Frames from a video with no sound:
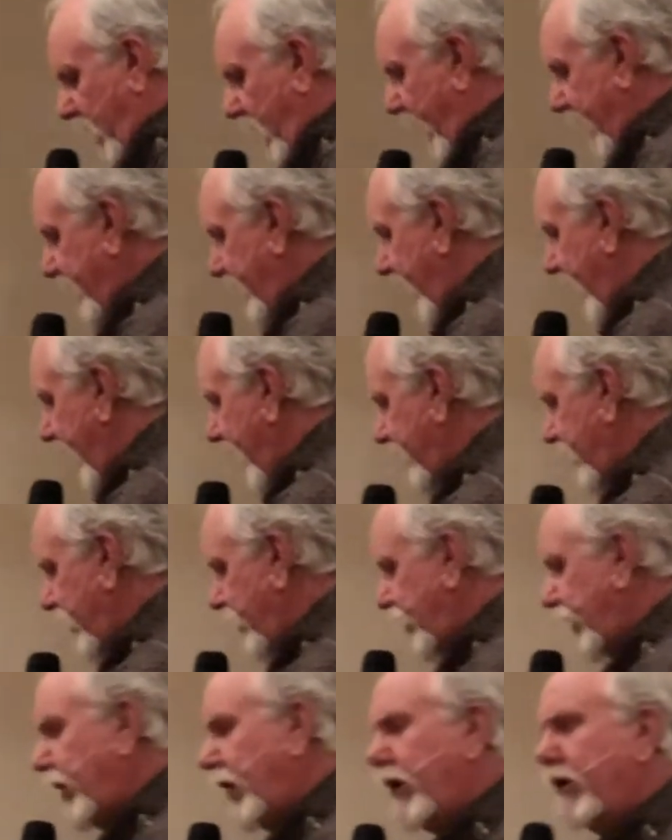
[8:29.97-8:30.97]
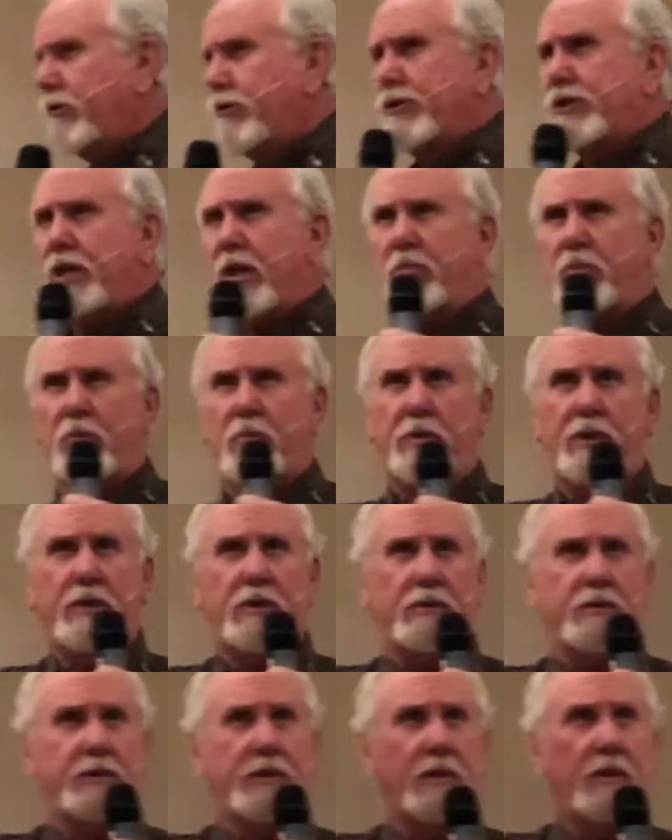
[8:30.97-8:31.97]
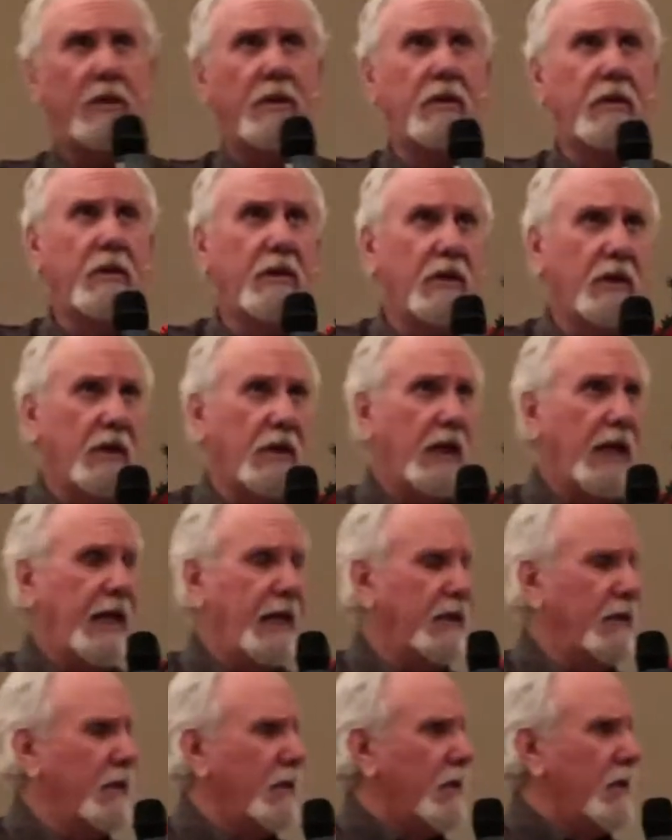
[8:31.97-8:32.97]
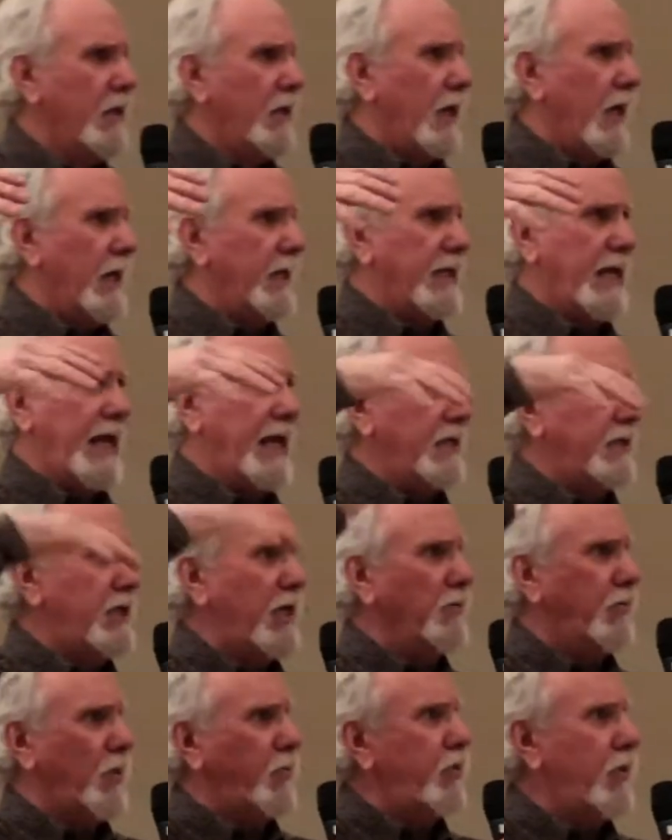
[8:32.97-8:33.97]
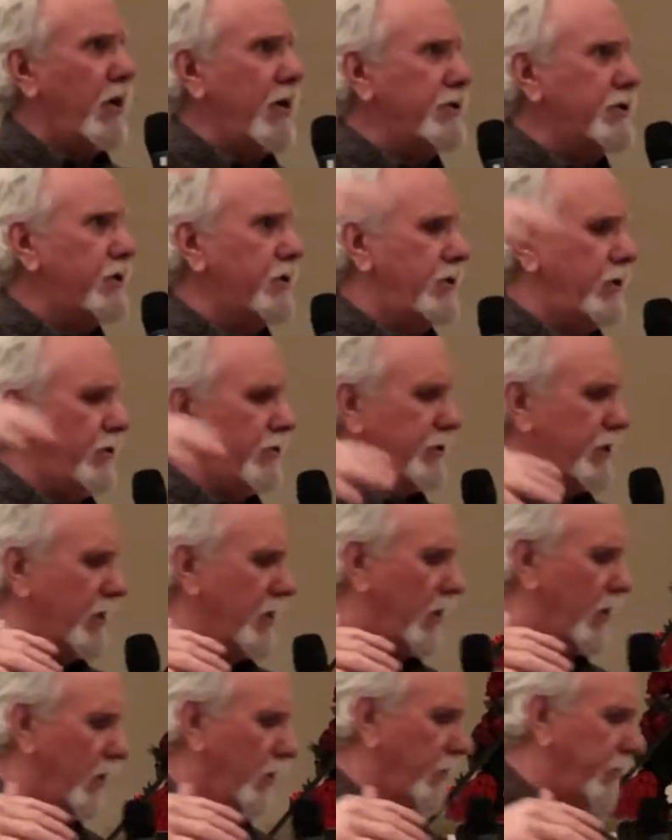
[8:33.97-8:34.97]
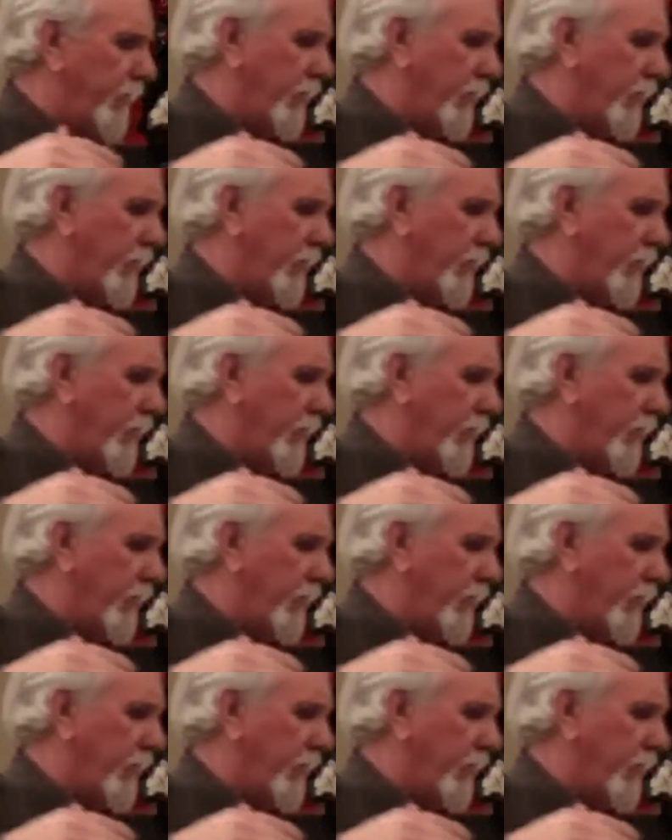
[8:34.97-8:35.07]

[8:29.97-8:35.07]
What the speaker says: And they had this huge temple built. And they had temple prostitutes and the whole